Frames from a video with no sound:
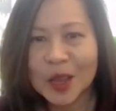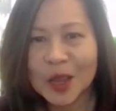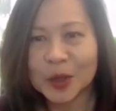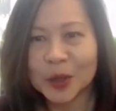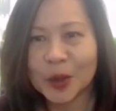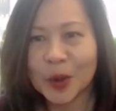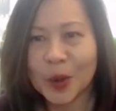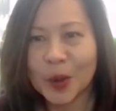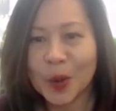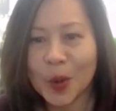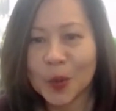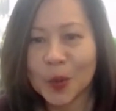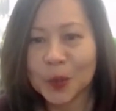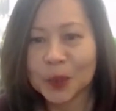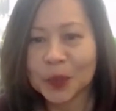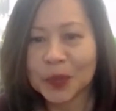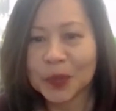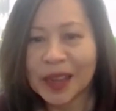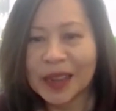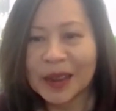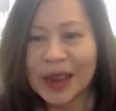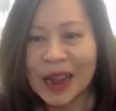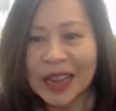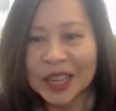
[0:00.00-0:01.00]
So
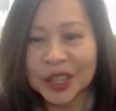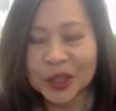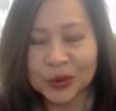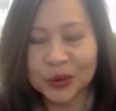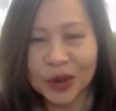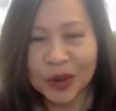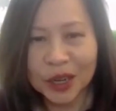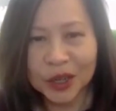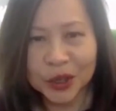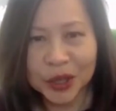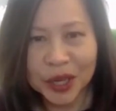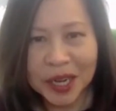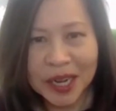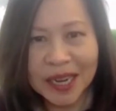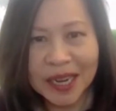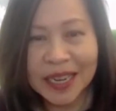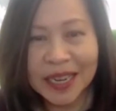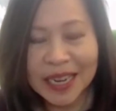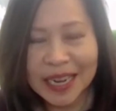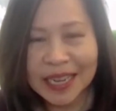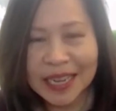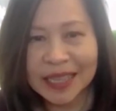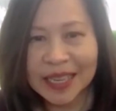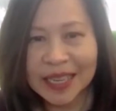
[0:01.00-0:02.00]
structuring
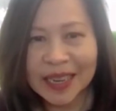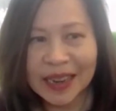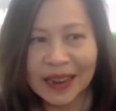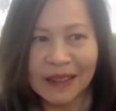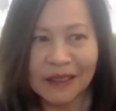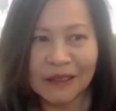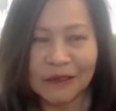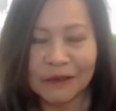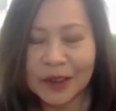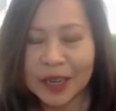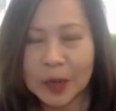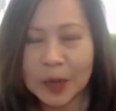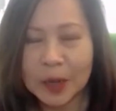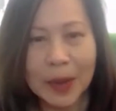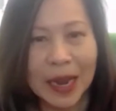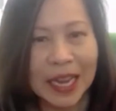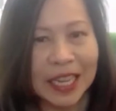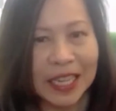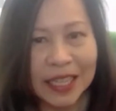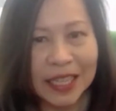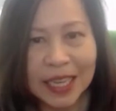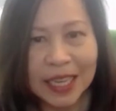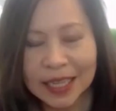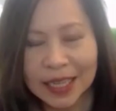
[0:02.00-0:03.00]
an ETF with
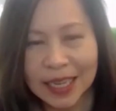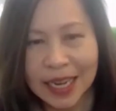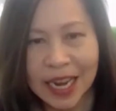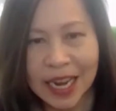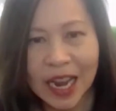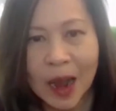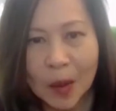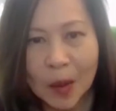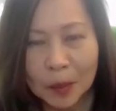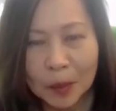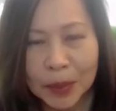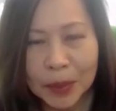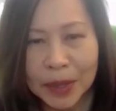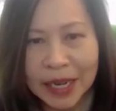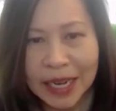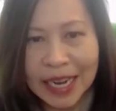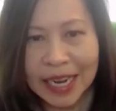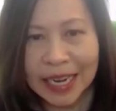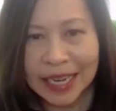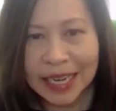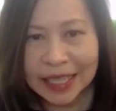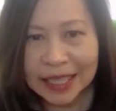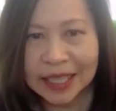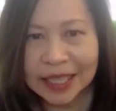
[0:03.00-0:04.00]
about 60
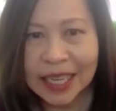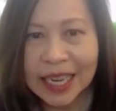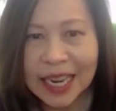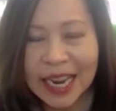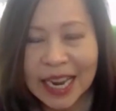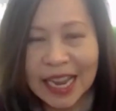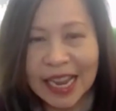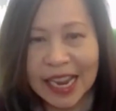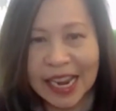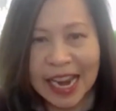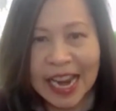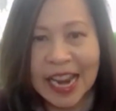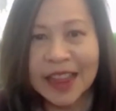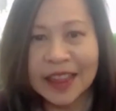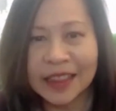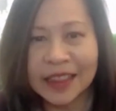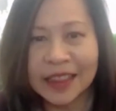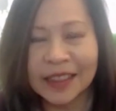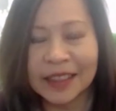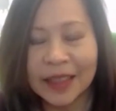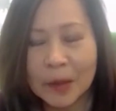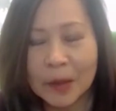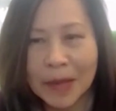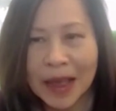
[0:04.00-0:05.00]
companies in
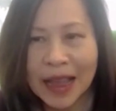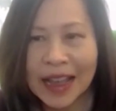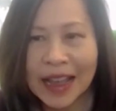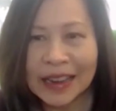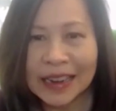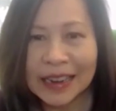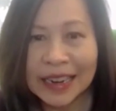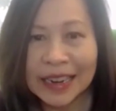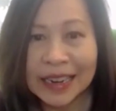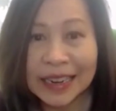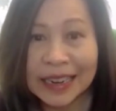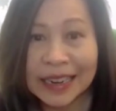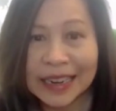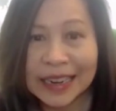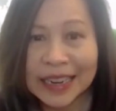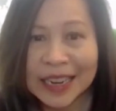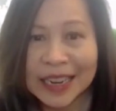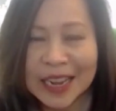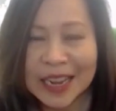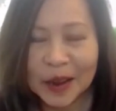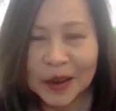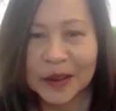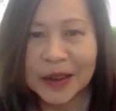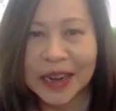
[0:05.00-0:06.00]
the thematic
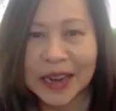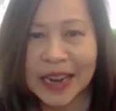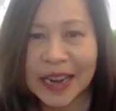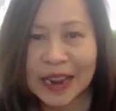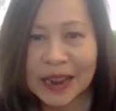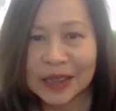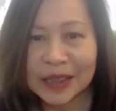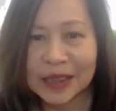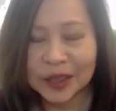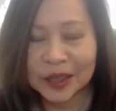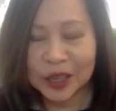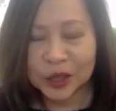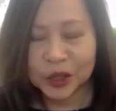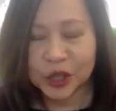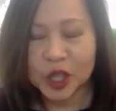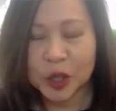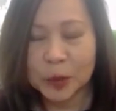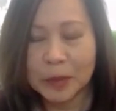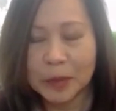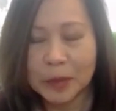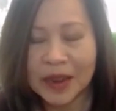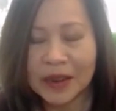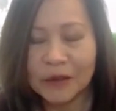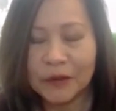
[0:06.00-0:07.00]
area, such
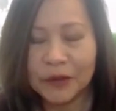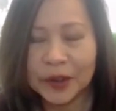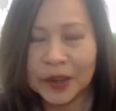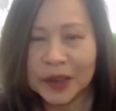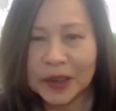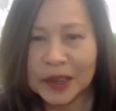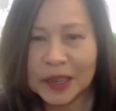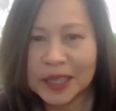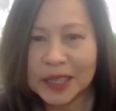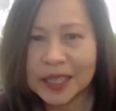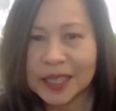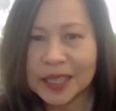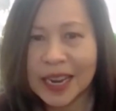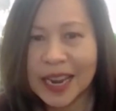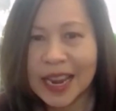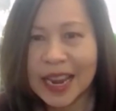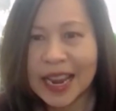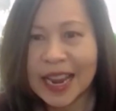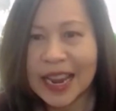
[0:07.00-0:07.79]
as metaverse,